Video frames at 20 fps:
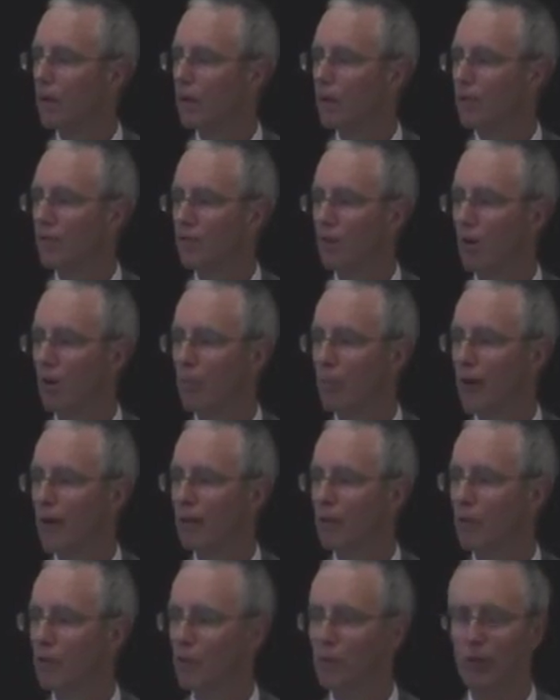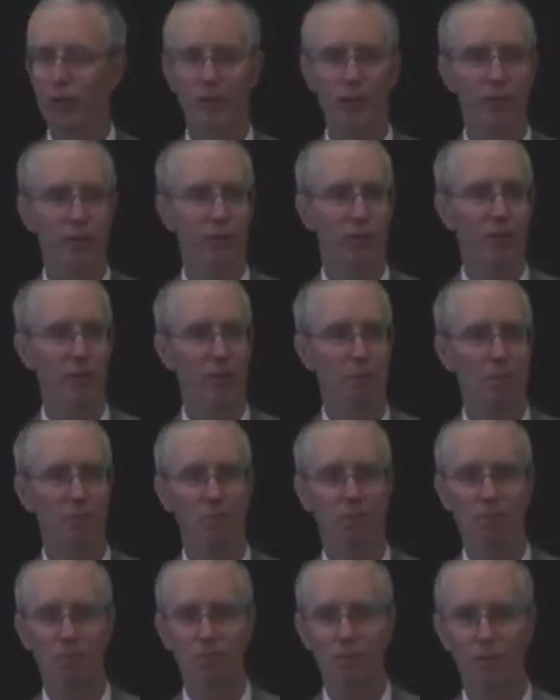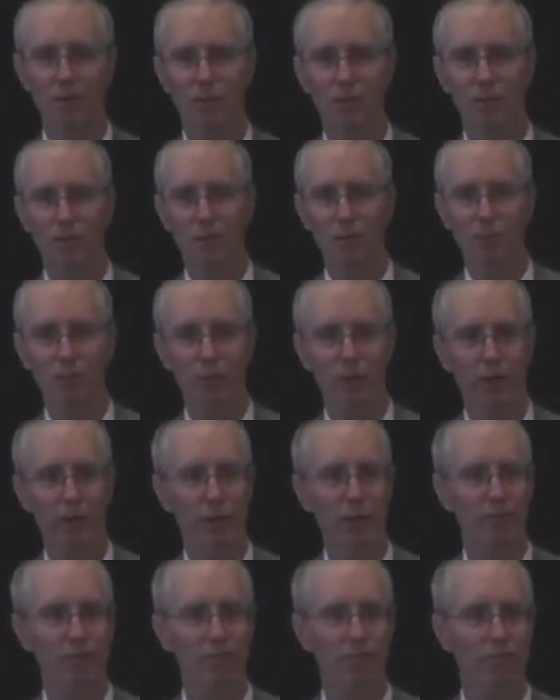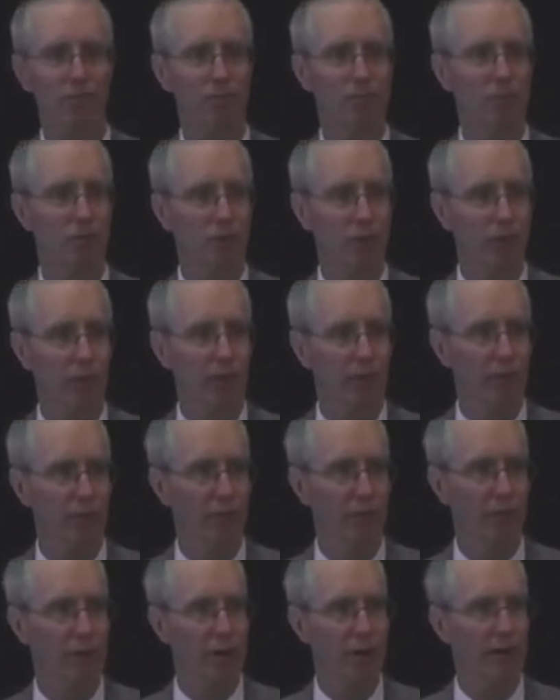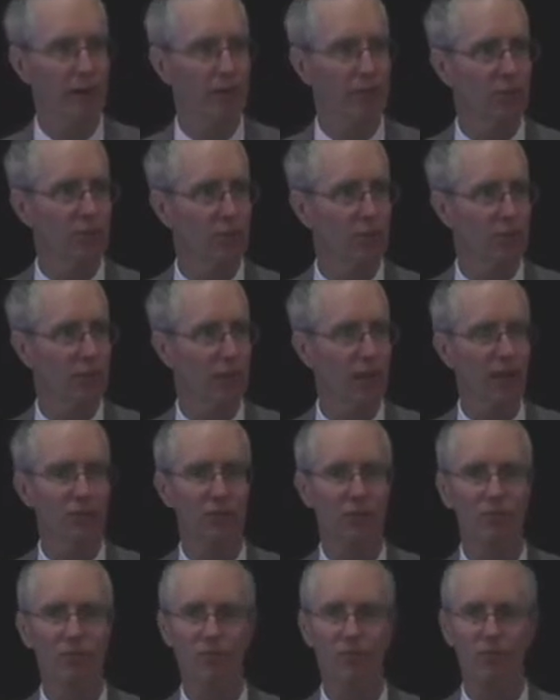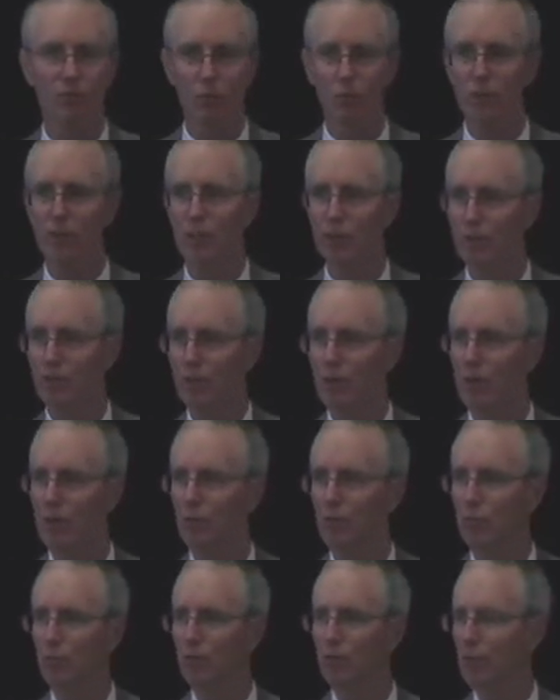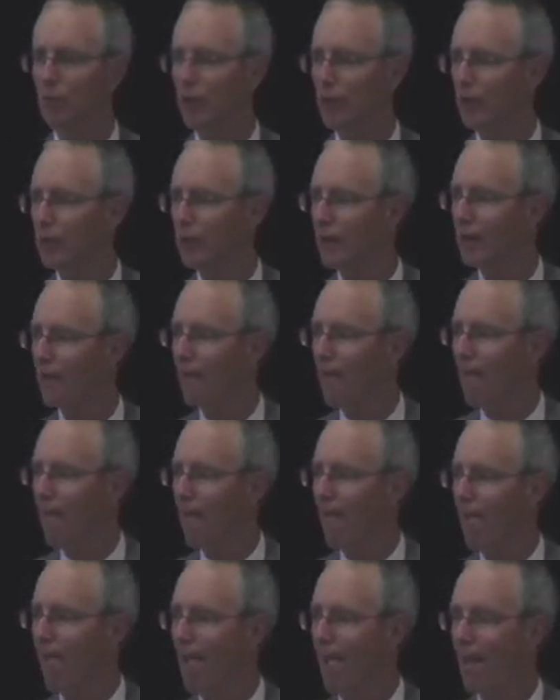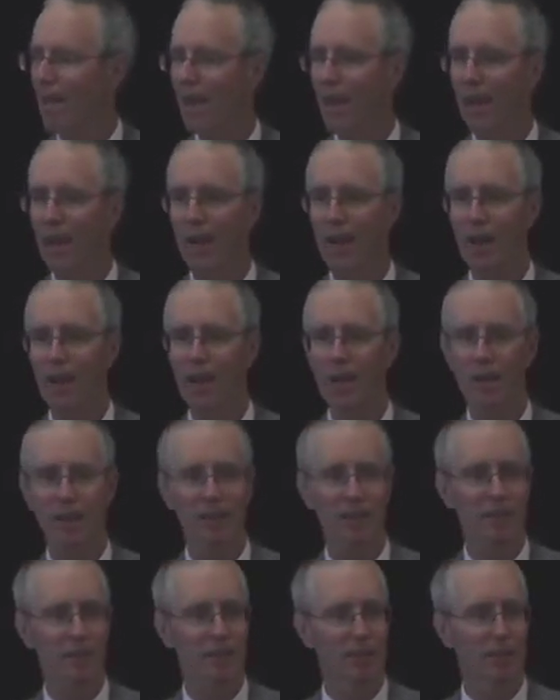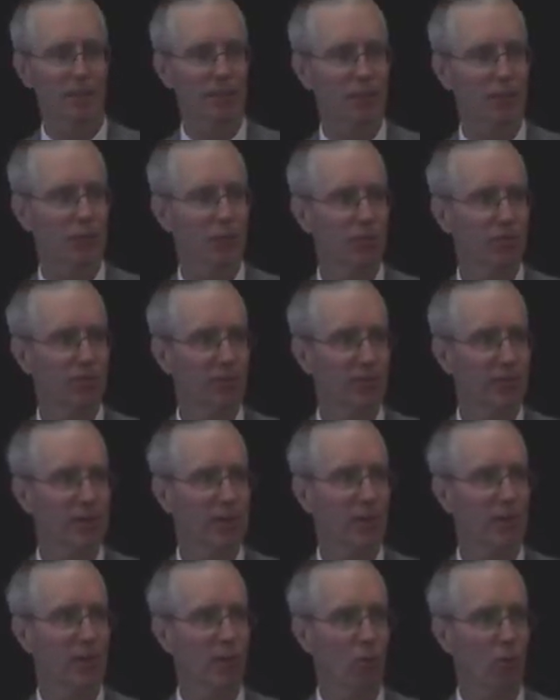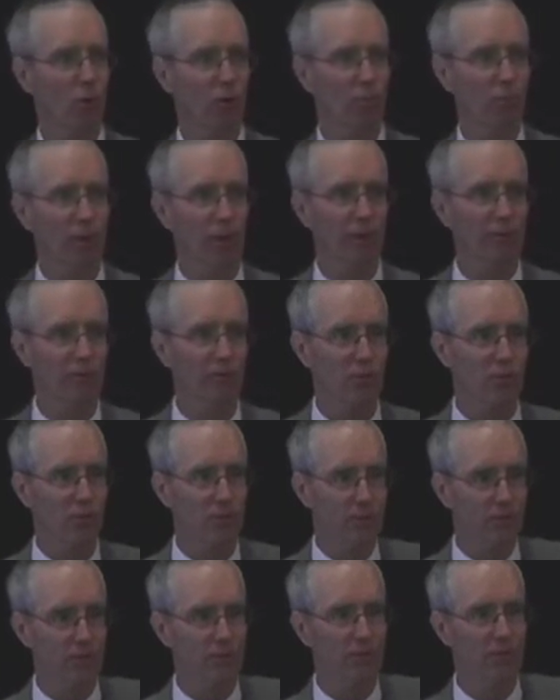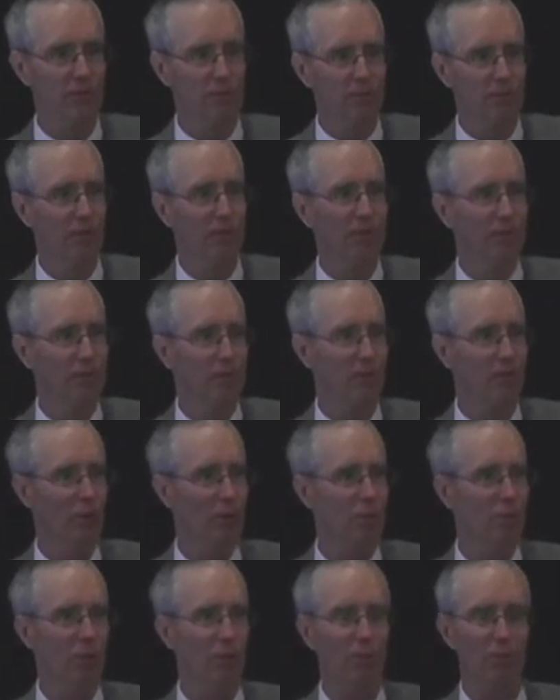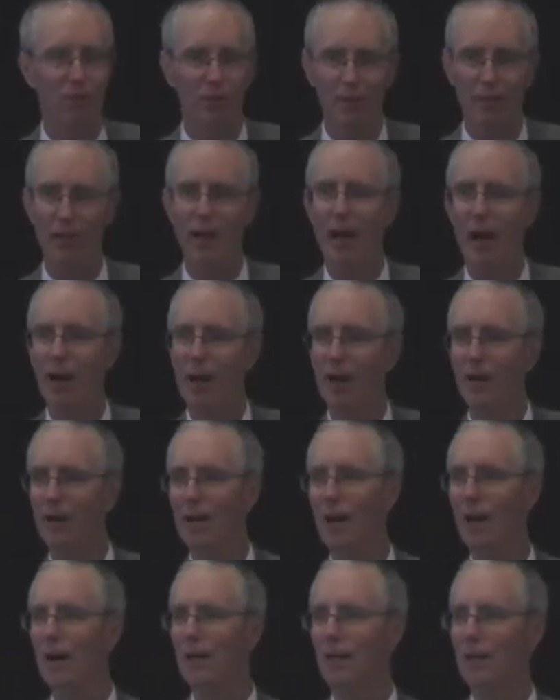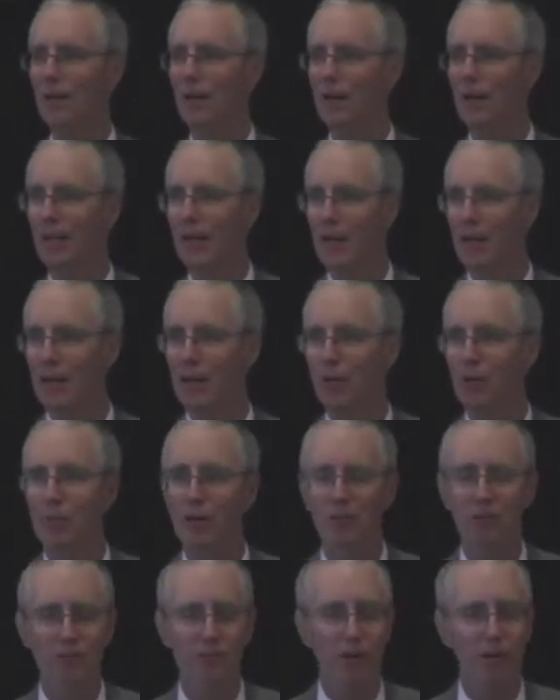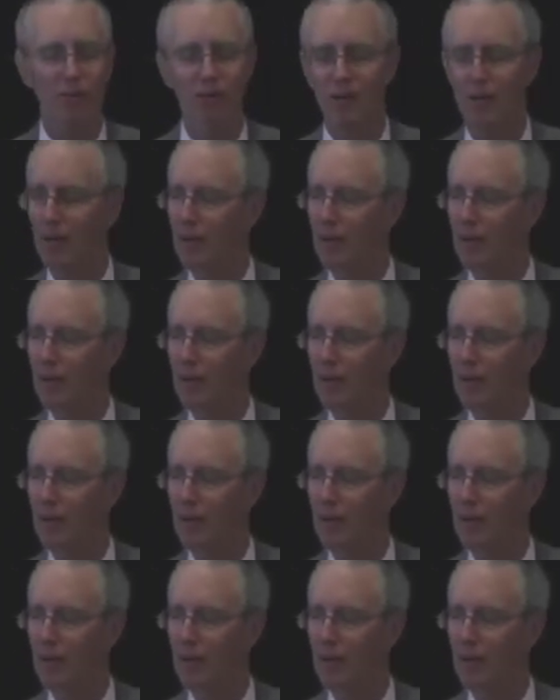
Install magnets where you can get to them. We put in 20, 30 magnets here in the last few years that I was with Purina. And guess who forgot about work platforms? Where to put them? Yeah, kind of got ahead of myself.